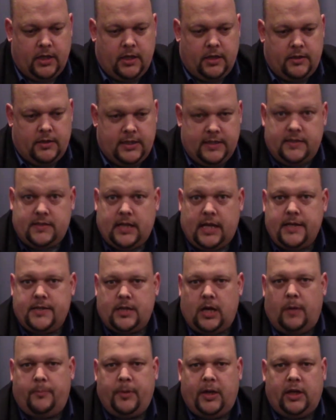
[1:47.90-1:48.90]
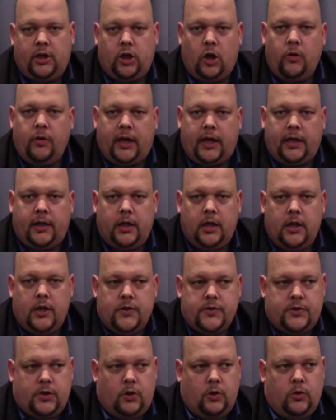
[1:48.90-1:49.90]
these sites up and going.
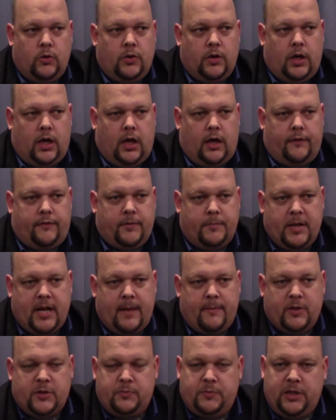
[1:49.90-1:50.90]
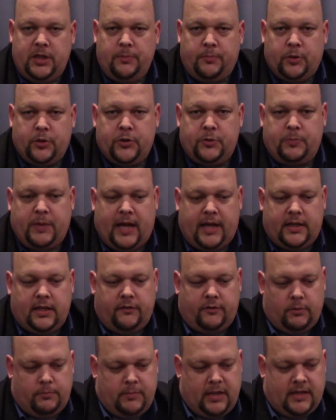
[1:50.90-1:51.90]
So from an MSP
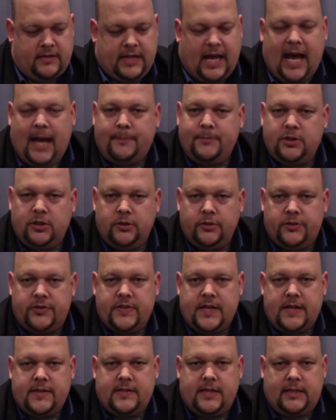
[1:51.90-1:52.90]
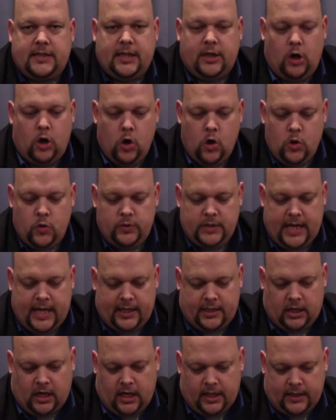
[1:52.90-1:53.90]
perspective, it makes absolute sense that they own
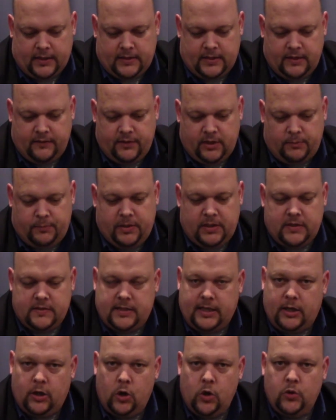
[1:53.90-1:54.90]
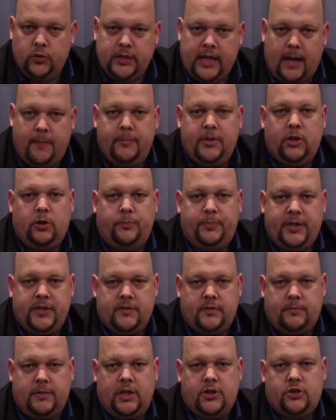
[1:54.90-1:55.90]
that connectivity piece, they own that middle
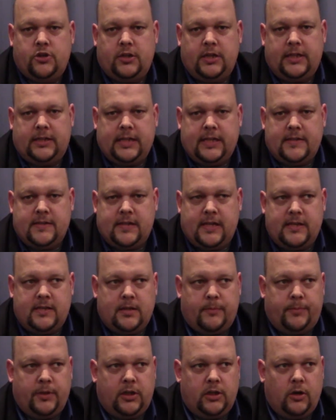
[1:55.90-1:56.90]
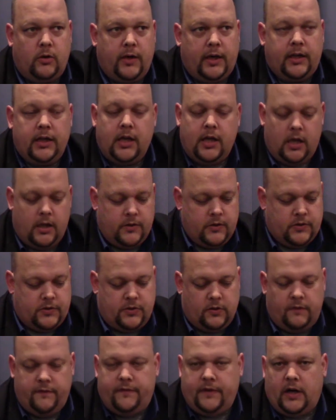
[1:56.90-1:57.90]
piece to make sure that that site's up and going. There's
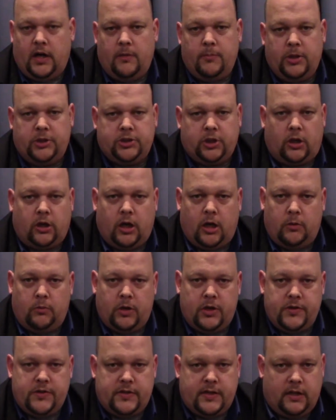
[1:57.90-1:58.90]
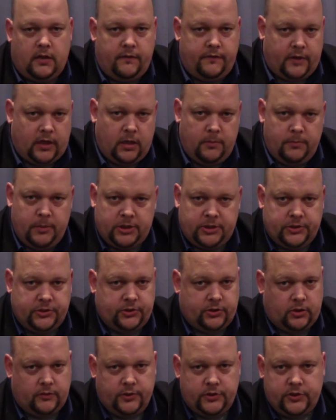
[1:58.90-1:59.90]
still very much a hardware sale, very much a
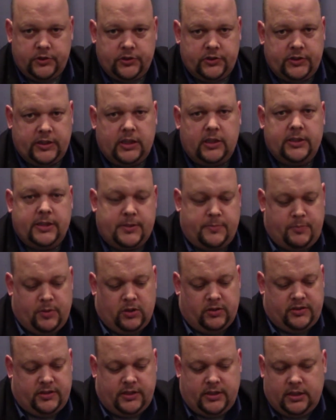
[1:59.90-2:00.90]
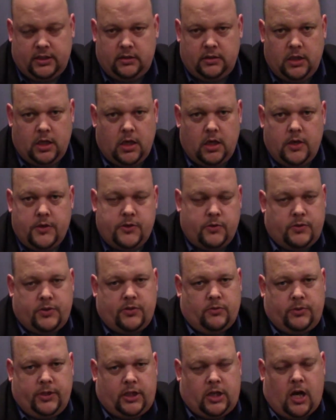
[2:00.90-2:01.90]
services sale that's built in, so
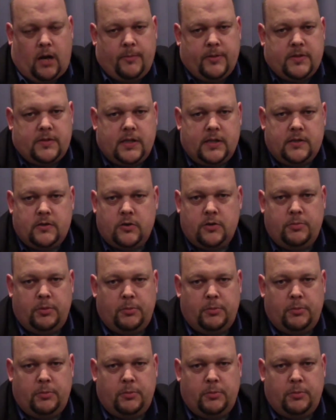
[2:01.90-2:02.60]
it's only common sense it should be